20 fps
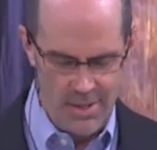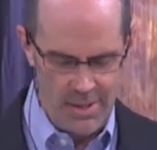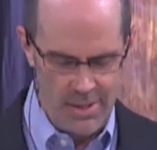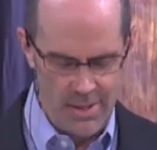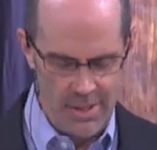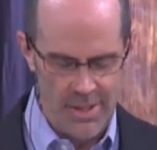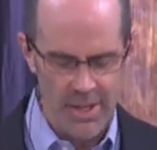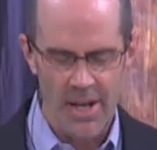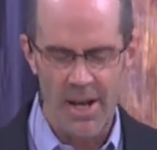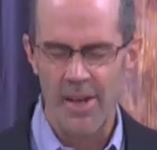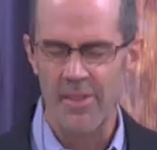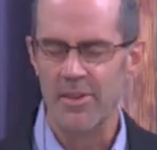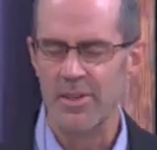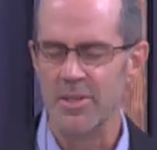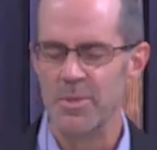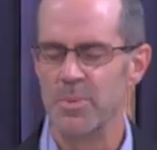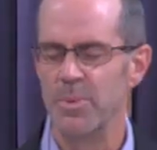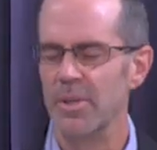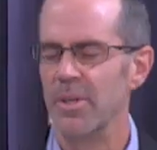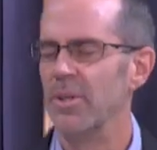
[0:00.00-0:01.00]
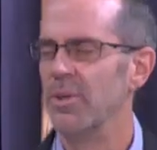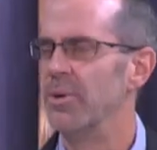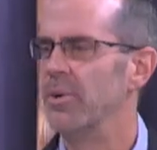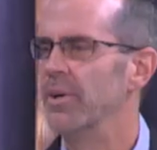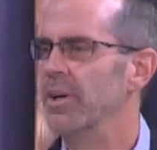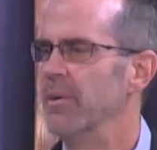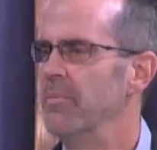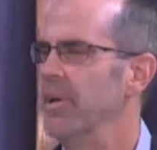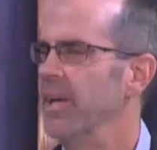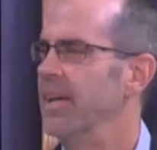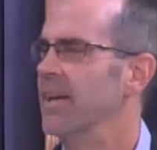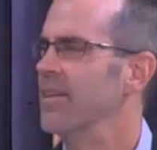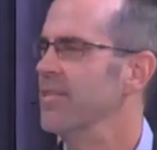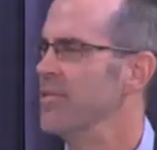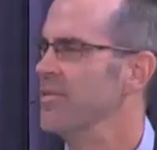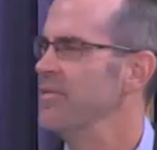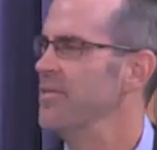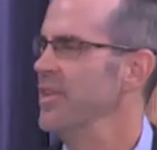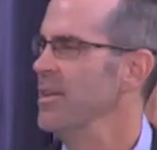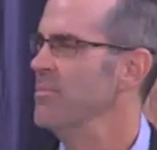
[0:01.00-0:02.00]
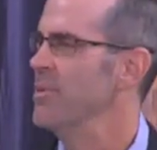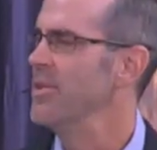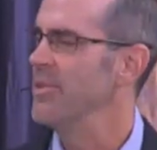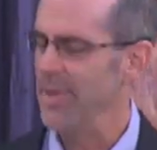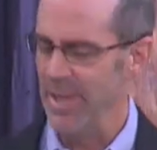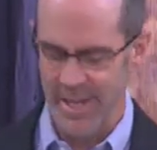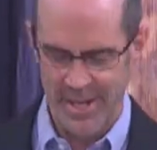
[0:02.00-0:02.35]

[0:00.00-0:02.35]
and others will glory because of Timothy.